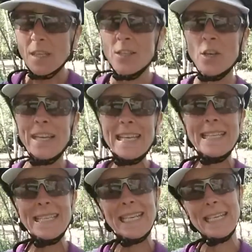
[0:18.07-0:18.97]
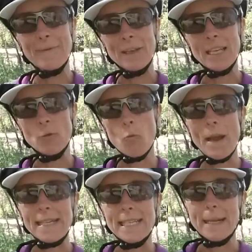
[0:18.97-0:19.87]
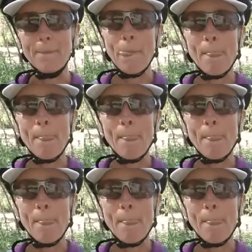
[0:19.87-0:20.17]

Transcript: So insignificant waiting,